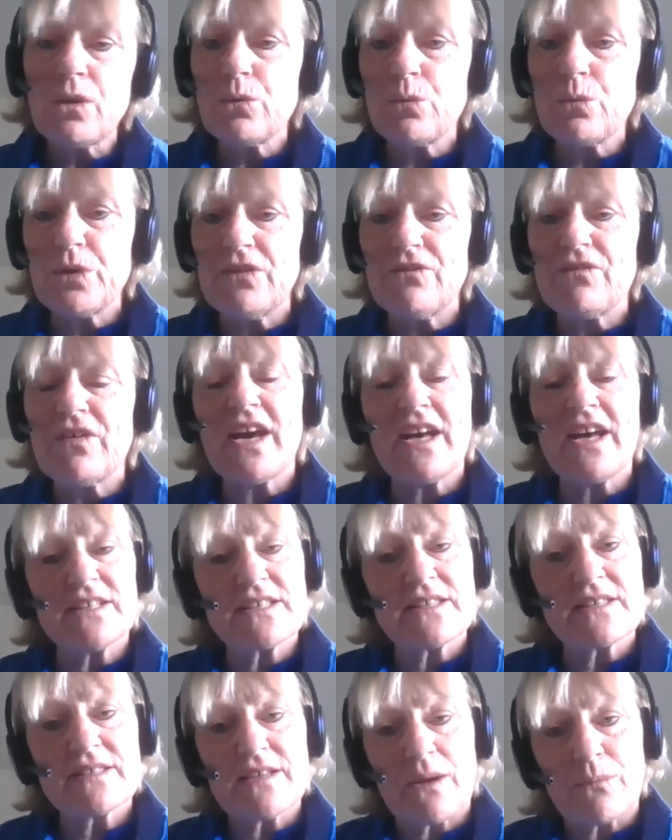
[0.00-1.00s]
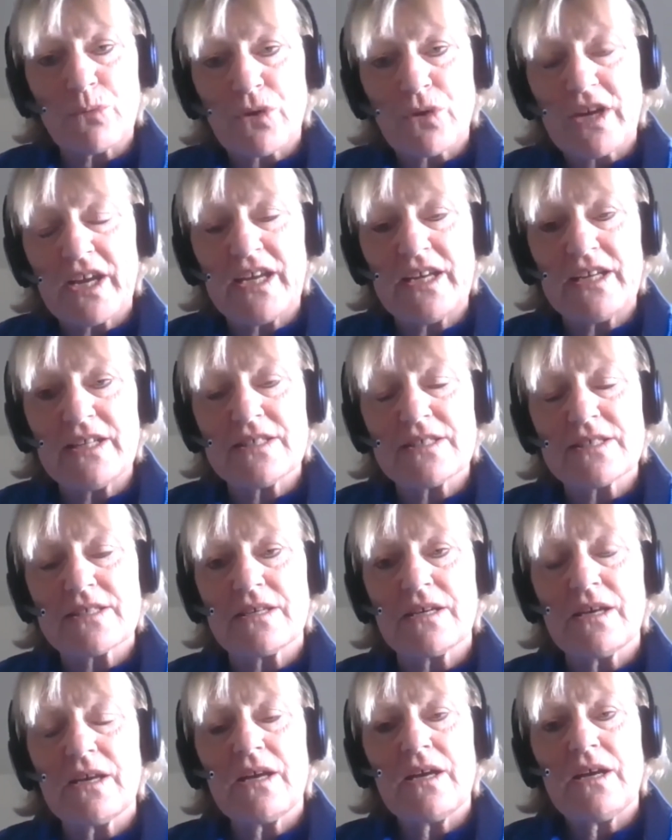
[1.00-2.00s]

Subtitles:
We've had some rains.